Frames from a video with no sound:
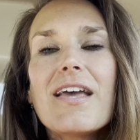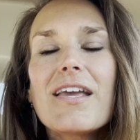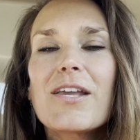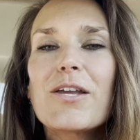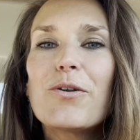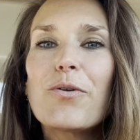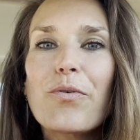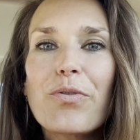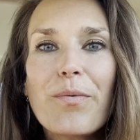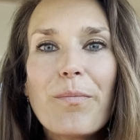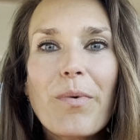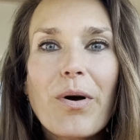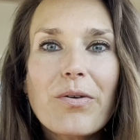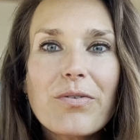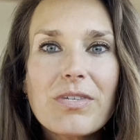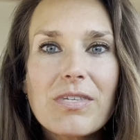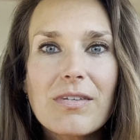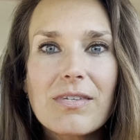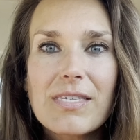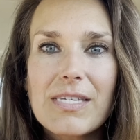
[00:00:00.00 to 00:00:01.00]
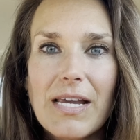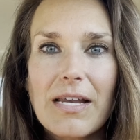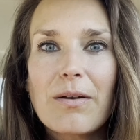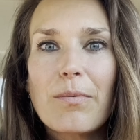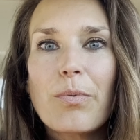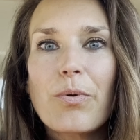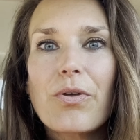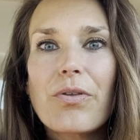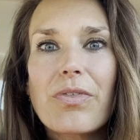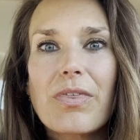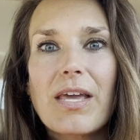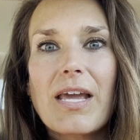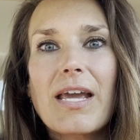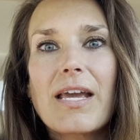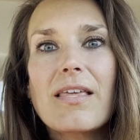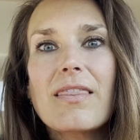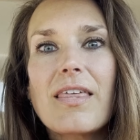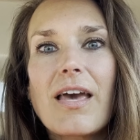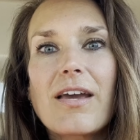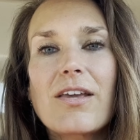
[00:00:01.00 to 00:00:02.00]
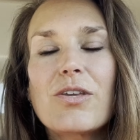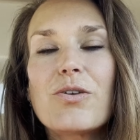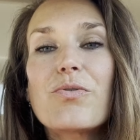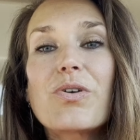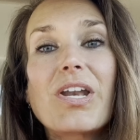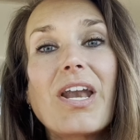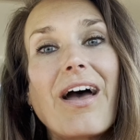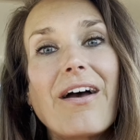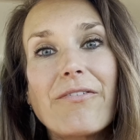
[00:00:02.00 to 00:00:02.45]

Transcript: you know, the most sustainable thing that you could